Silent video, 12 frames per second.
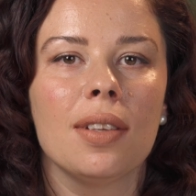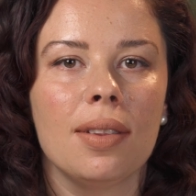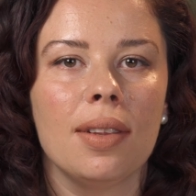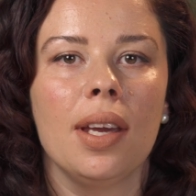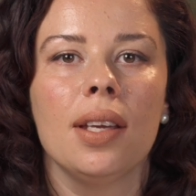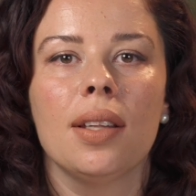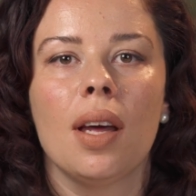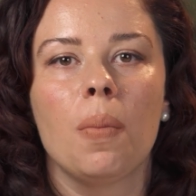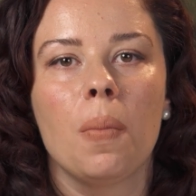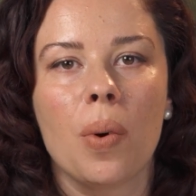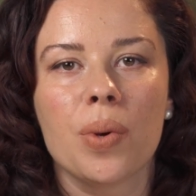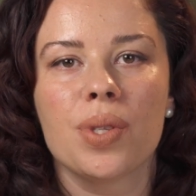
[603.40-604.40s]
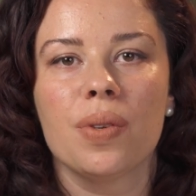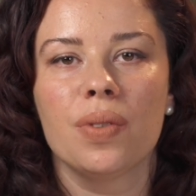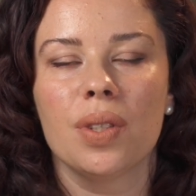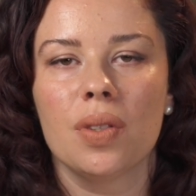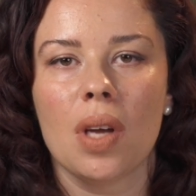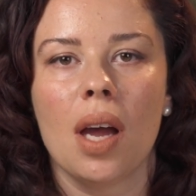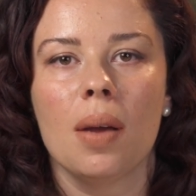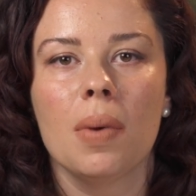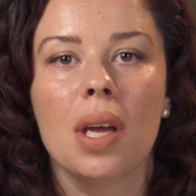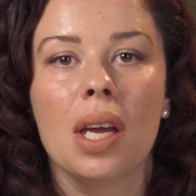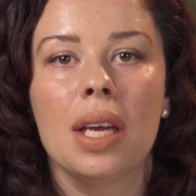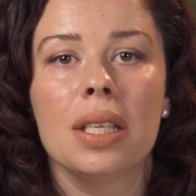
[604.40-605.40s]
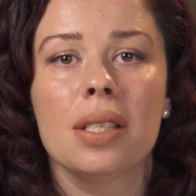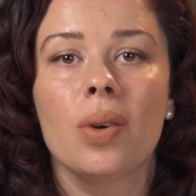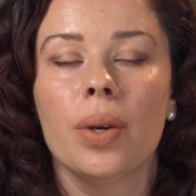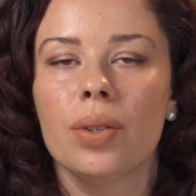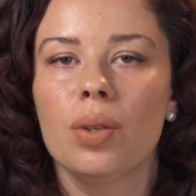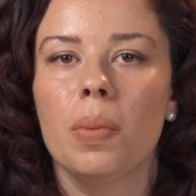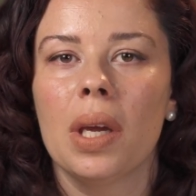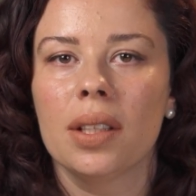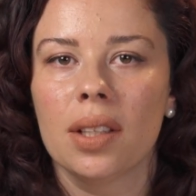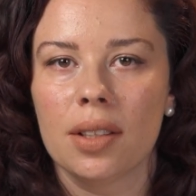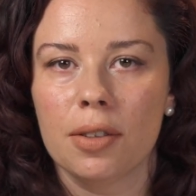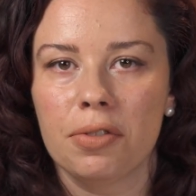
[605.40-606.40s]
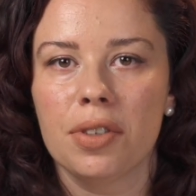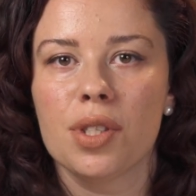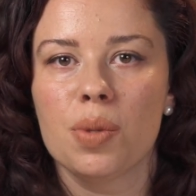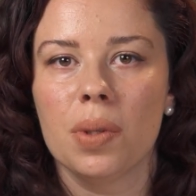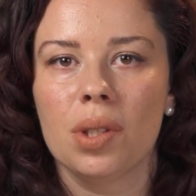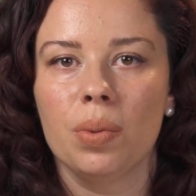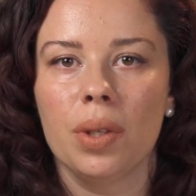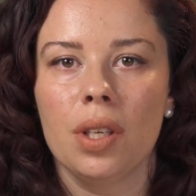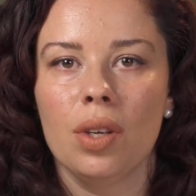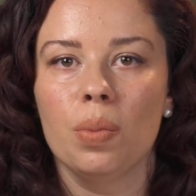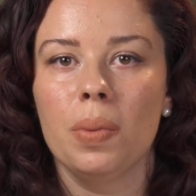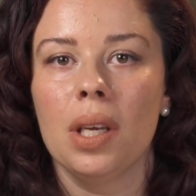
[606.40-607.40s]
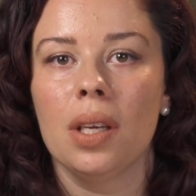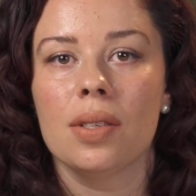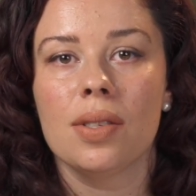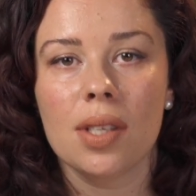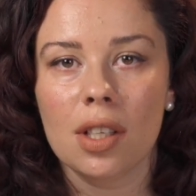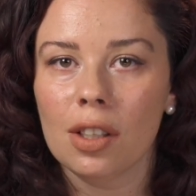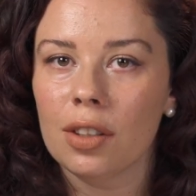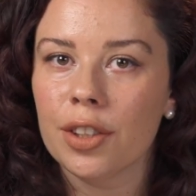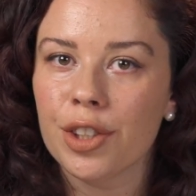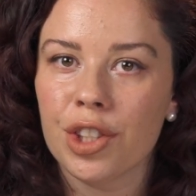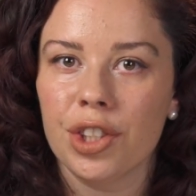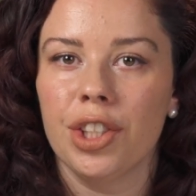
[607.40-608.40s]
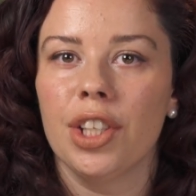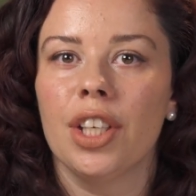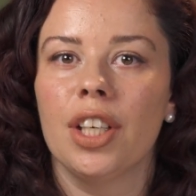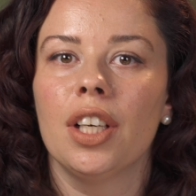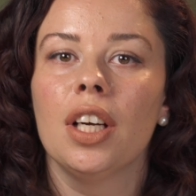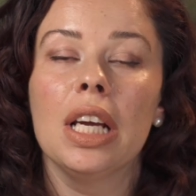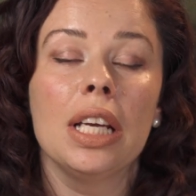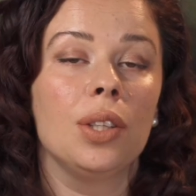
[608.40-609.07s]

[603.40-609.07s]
thing that most of the time is going to make the difference between you being a senior engineer